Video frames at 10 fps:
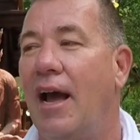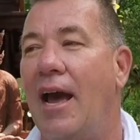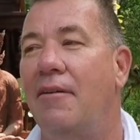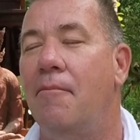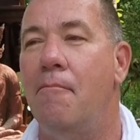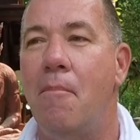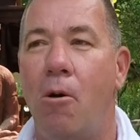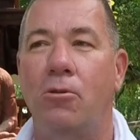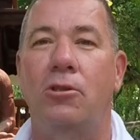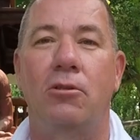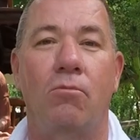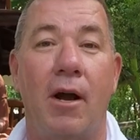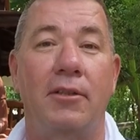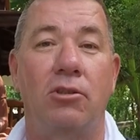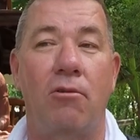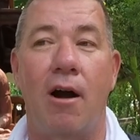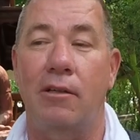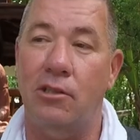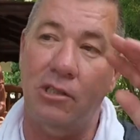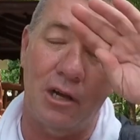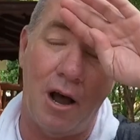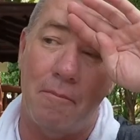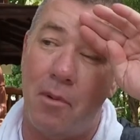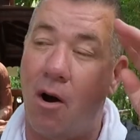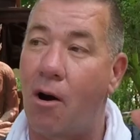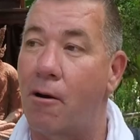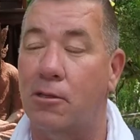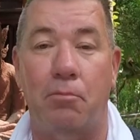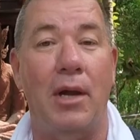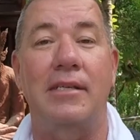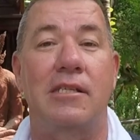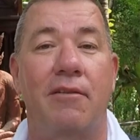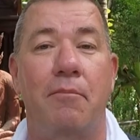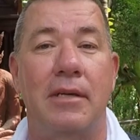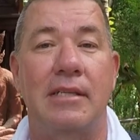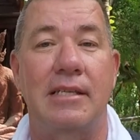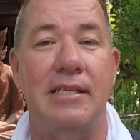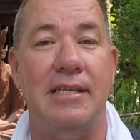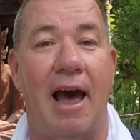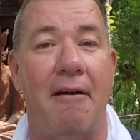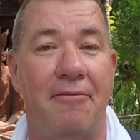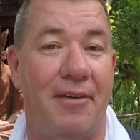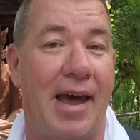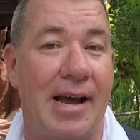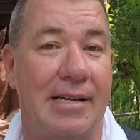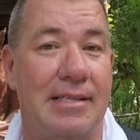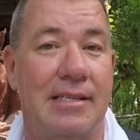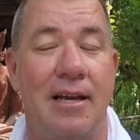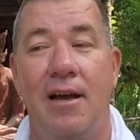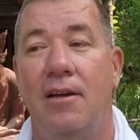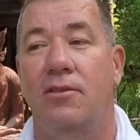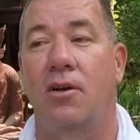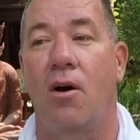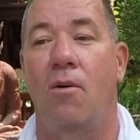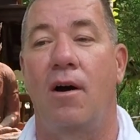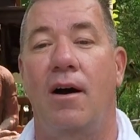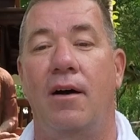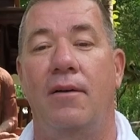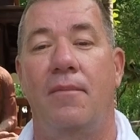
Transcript: And most restaurants, bars, places of businesses have fans. So